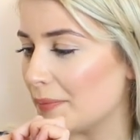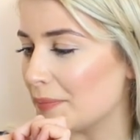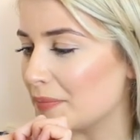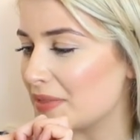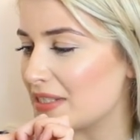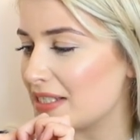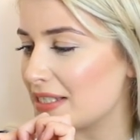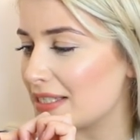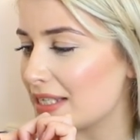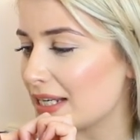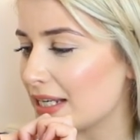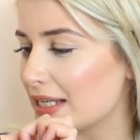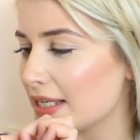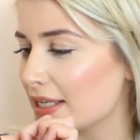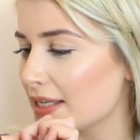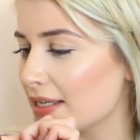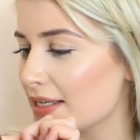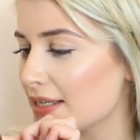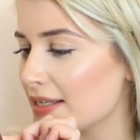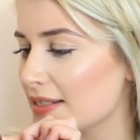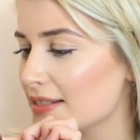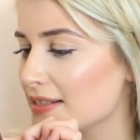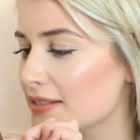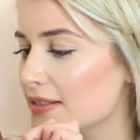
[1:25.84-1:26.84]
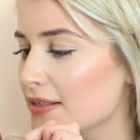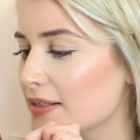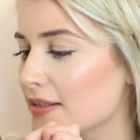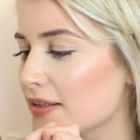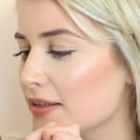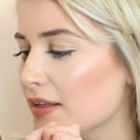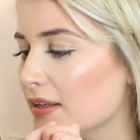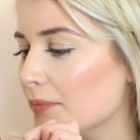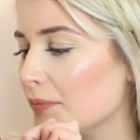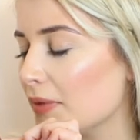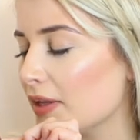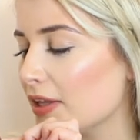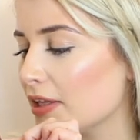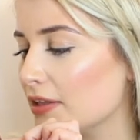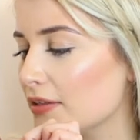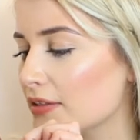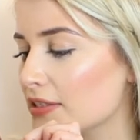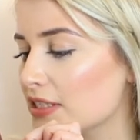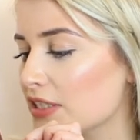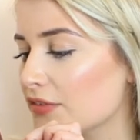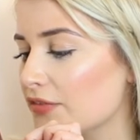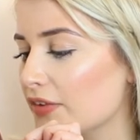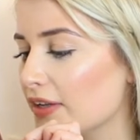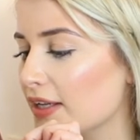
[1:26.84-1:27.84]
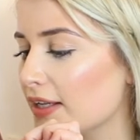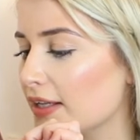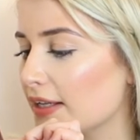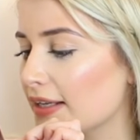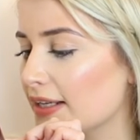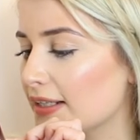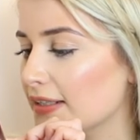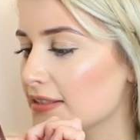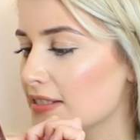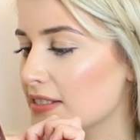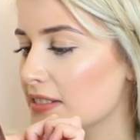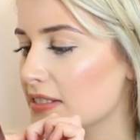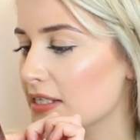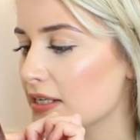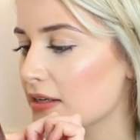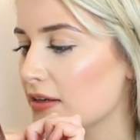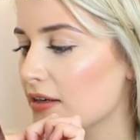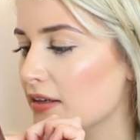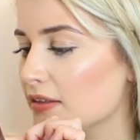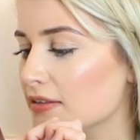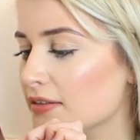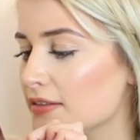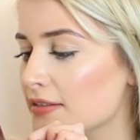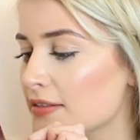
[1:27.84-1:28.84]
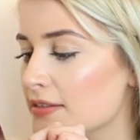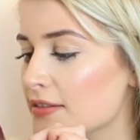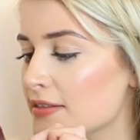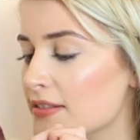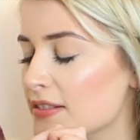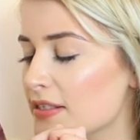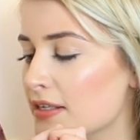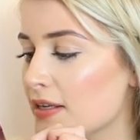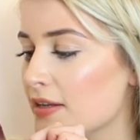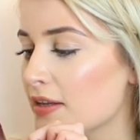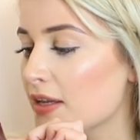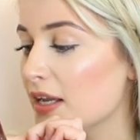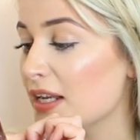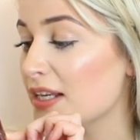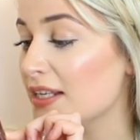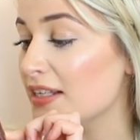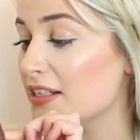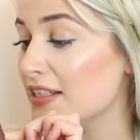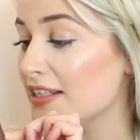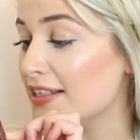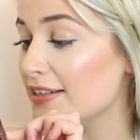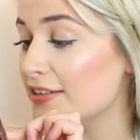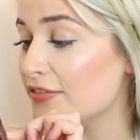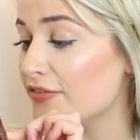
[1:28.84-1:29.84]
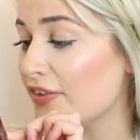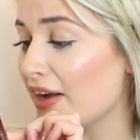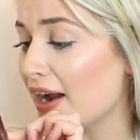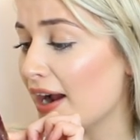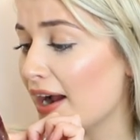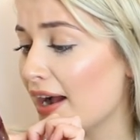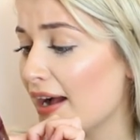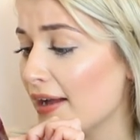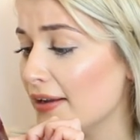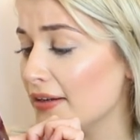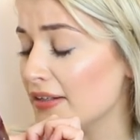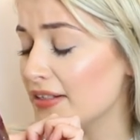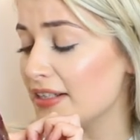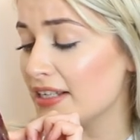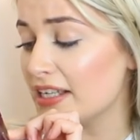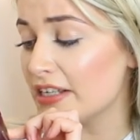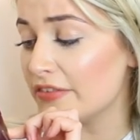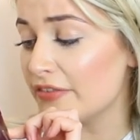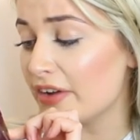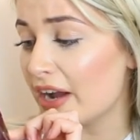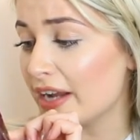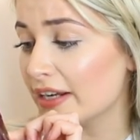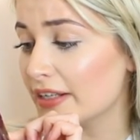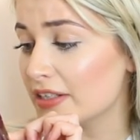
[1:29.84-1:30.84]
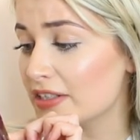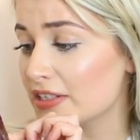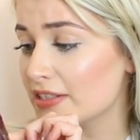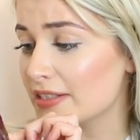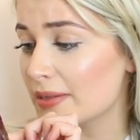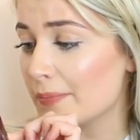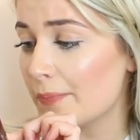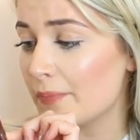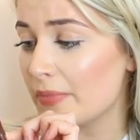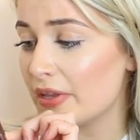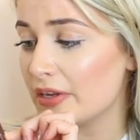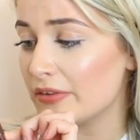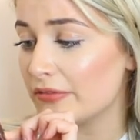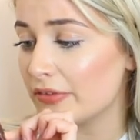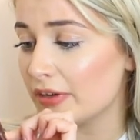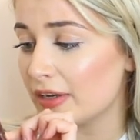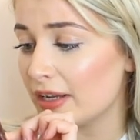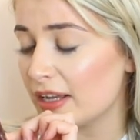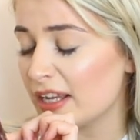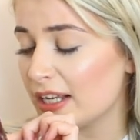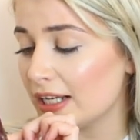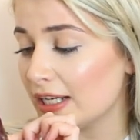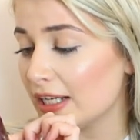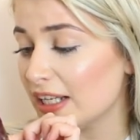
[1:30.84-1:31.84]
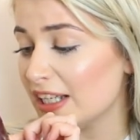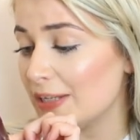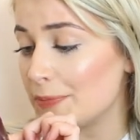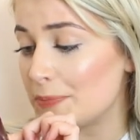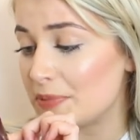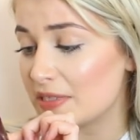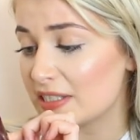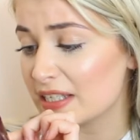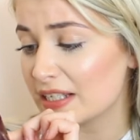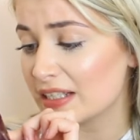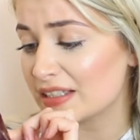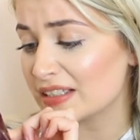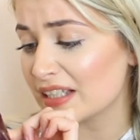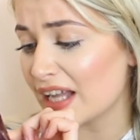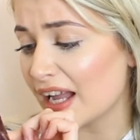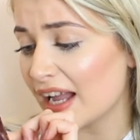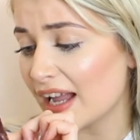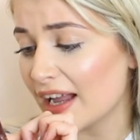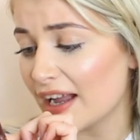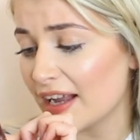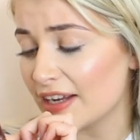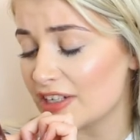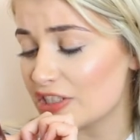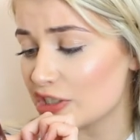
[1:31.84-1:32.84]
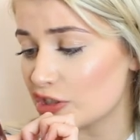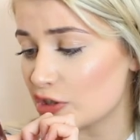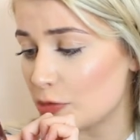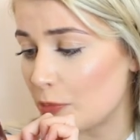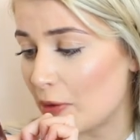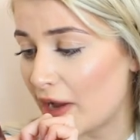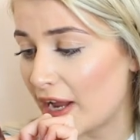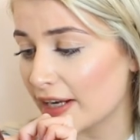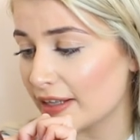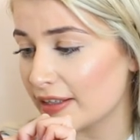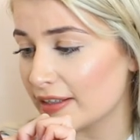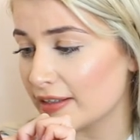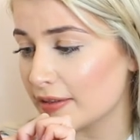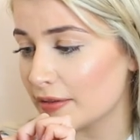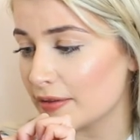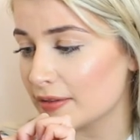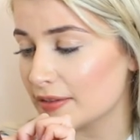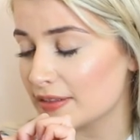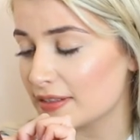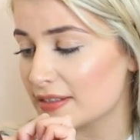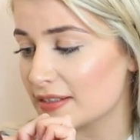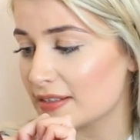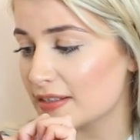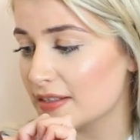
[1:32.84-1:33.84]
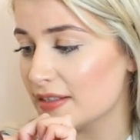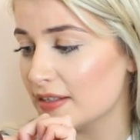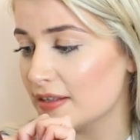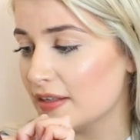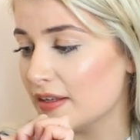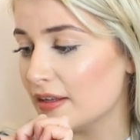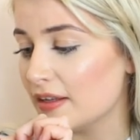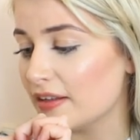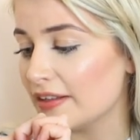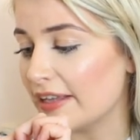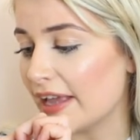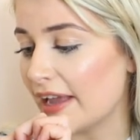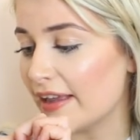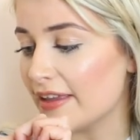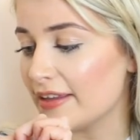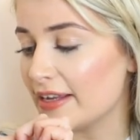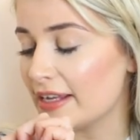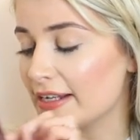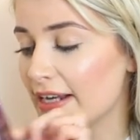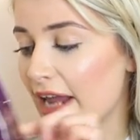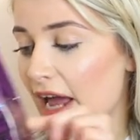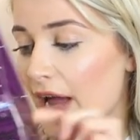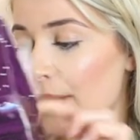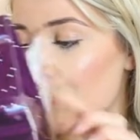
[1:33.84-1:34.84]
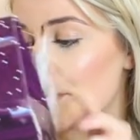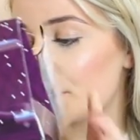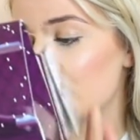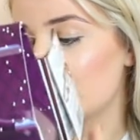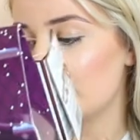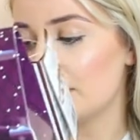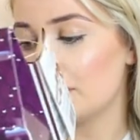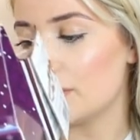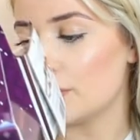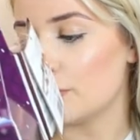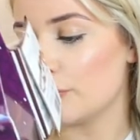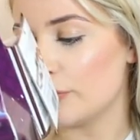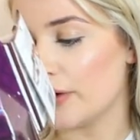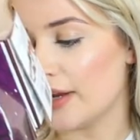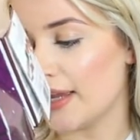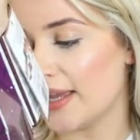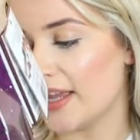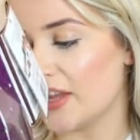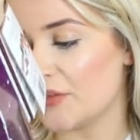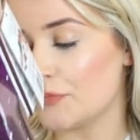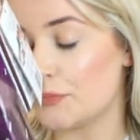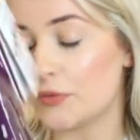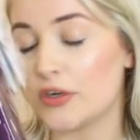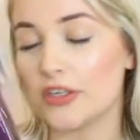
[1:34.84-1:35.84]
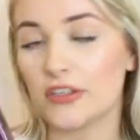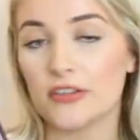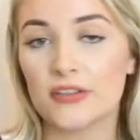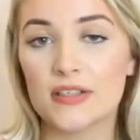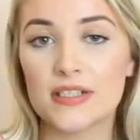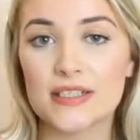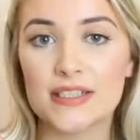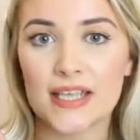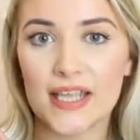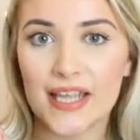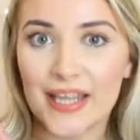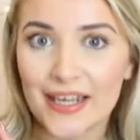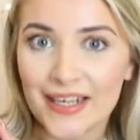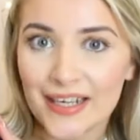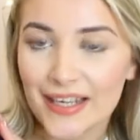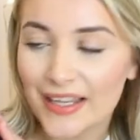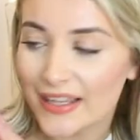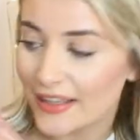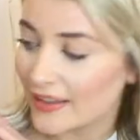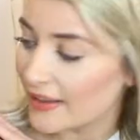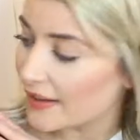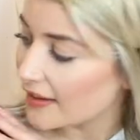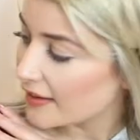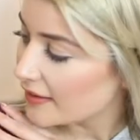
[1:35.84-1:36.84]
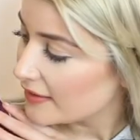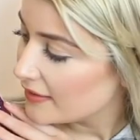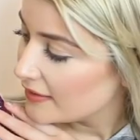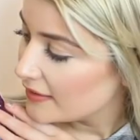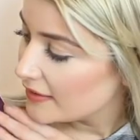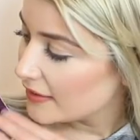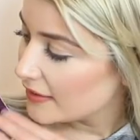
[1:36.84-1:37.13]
stickers, by the looks of it, like little stick-ons. A nail file, nail varnishes, a mirror, lipsticks, eyeshadow palettes. Yeah, you get an absolute array of products in here.